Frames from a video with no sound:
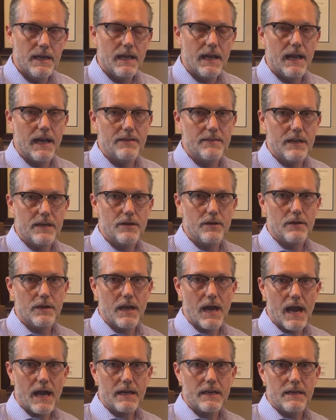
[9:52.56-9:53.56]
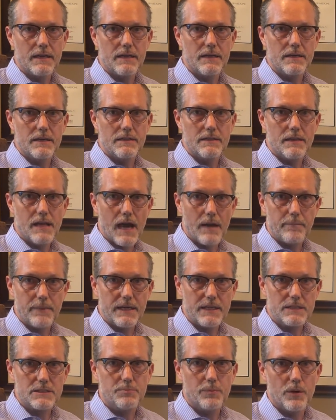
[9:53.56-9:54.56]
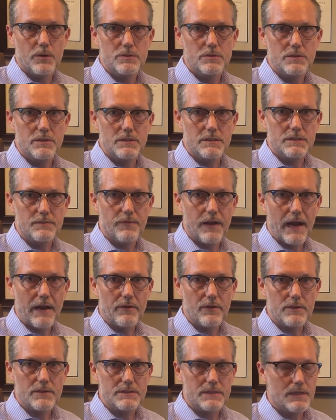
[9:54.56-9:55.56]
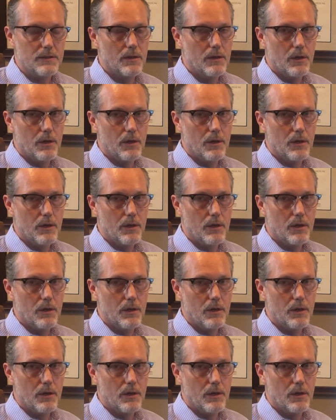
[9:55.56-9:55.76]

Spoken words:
and that you're not going to not be exposed to this virus.